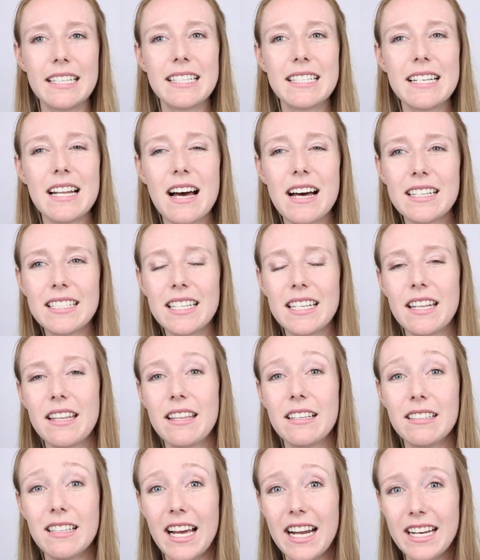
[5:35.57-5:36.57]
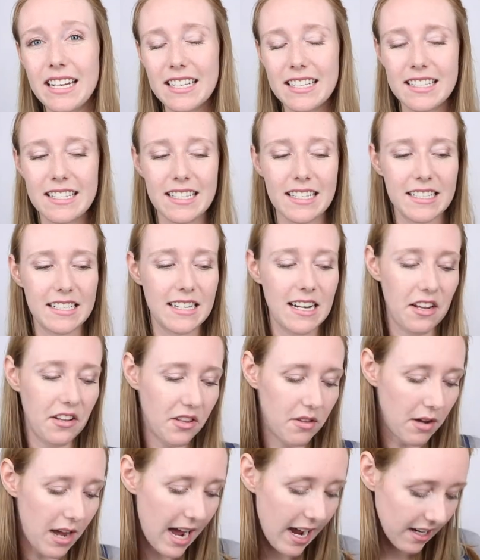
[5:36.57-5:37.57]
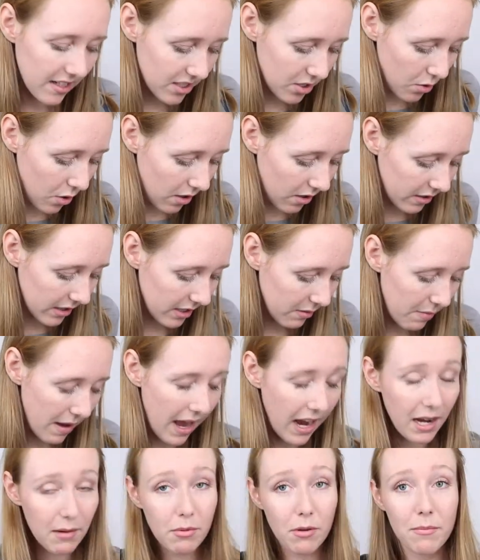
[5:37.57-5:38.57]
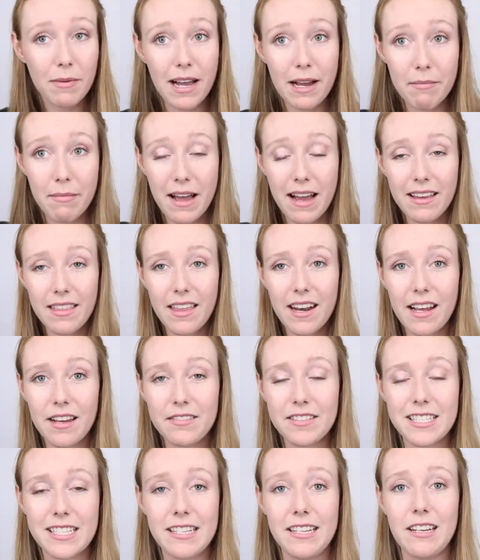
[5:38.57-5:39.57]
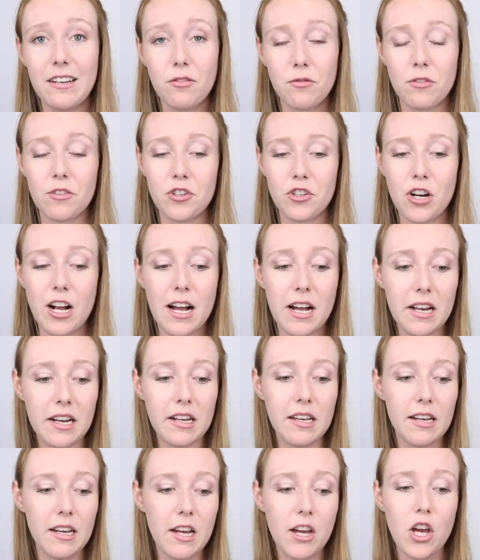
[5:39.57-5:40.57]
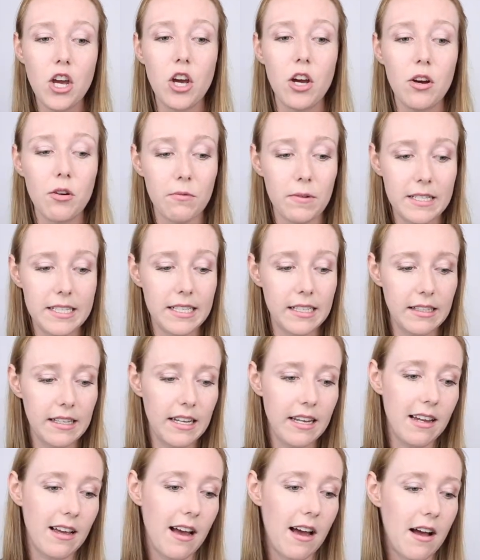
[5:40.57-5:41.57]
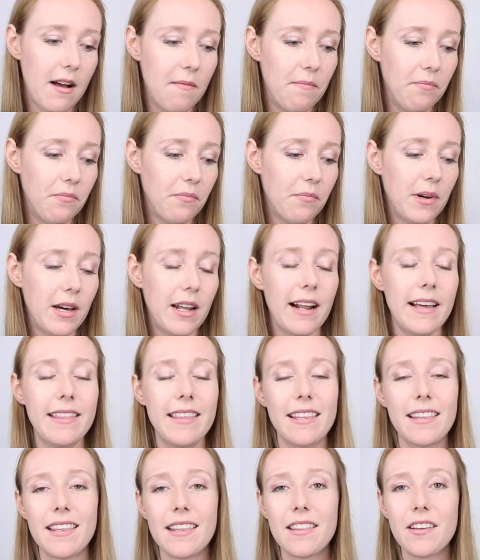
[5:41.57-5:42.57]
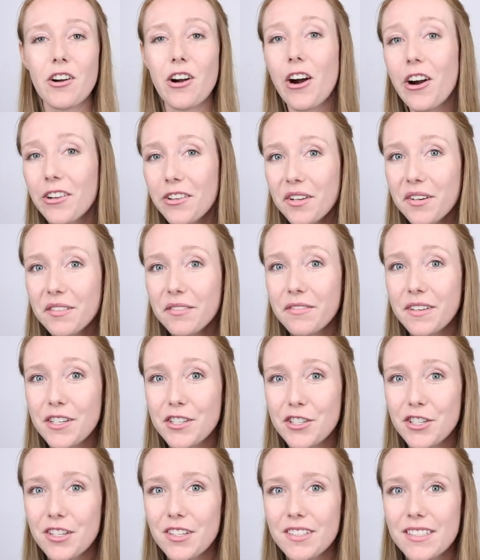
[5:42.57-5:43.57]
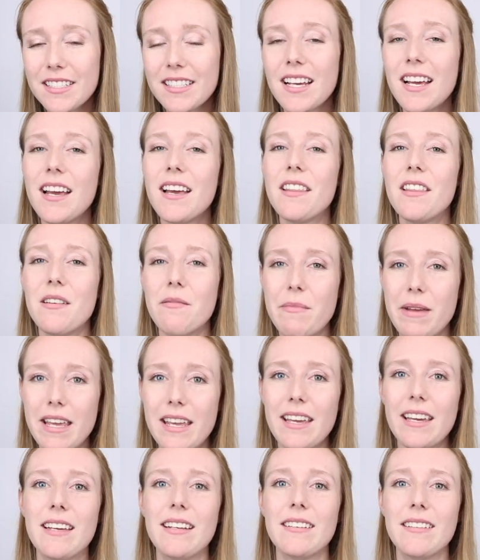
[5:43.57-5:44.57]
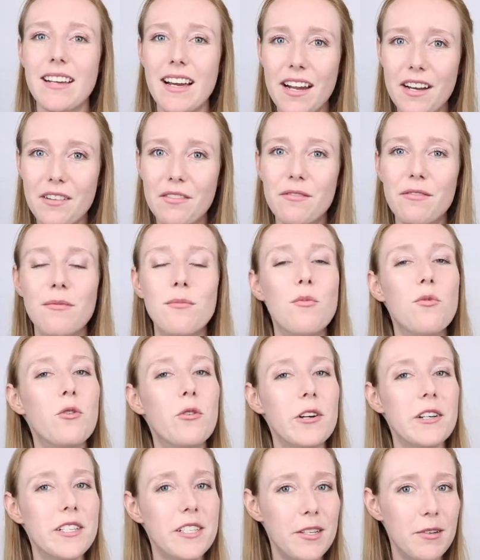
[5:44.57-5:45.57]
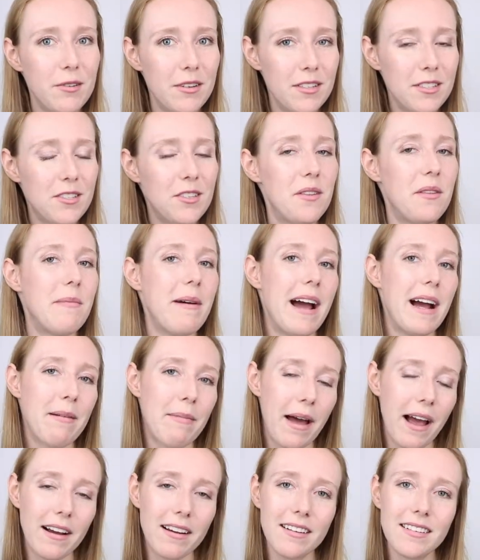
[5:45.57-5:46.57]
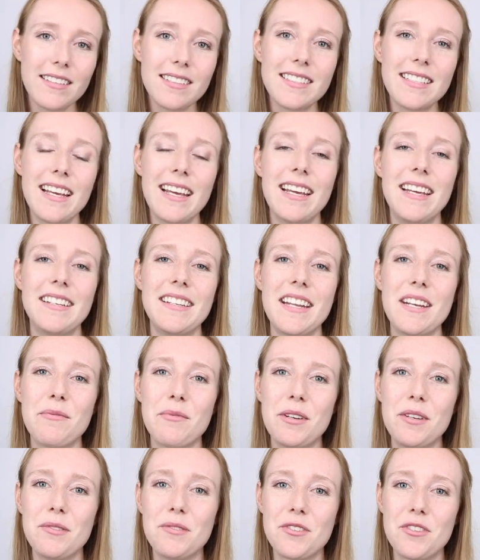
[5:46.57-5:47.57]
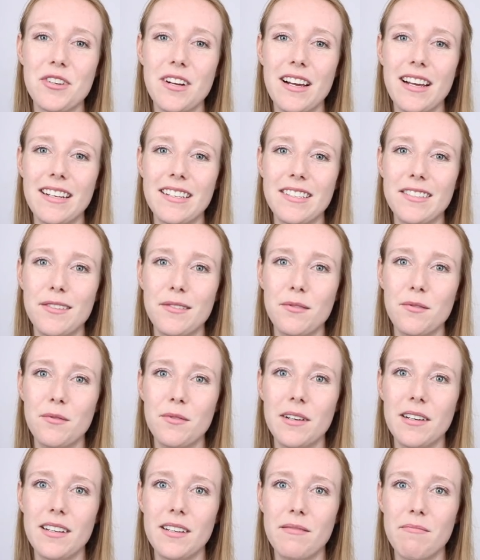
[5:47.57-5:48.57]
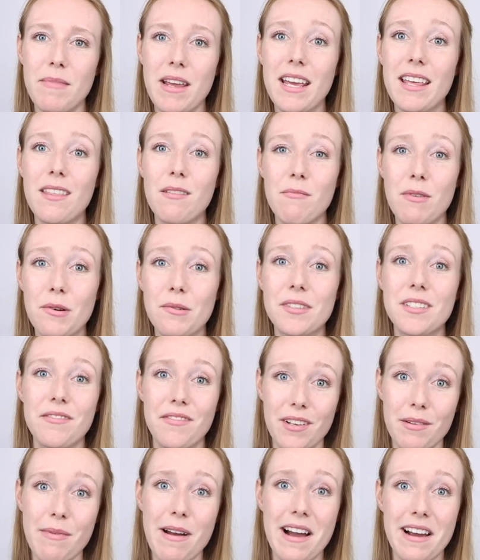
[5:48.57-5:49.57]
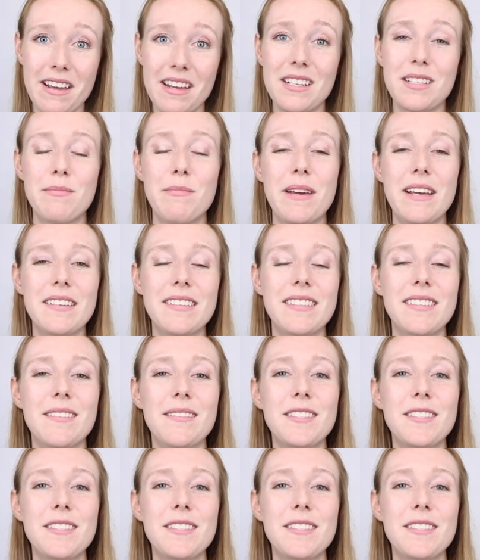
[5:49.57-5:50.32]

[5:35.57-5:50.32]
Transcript: It's not the lightest, it's not the highest quality packable backpack that I've seen or tried recently, but I think that there are little features that make it kind of more suited to the backpackers and anyone who's trying to make the most of their packing space.